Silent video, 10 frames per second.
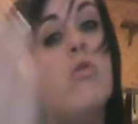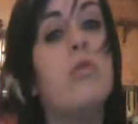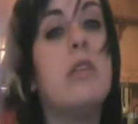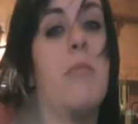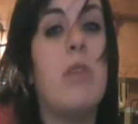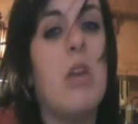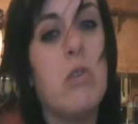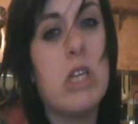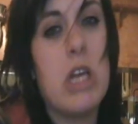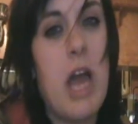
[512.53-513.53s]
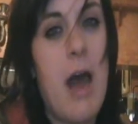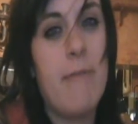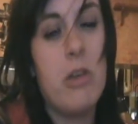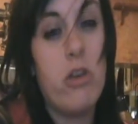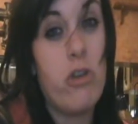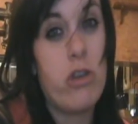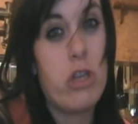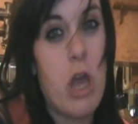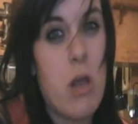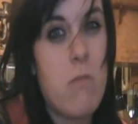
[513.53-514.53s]
knew something was going to happen. You're
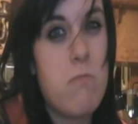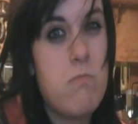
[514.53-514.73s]
just like.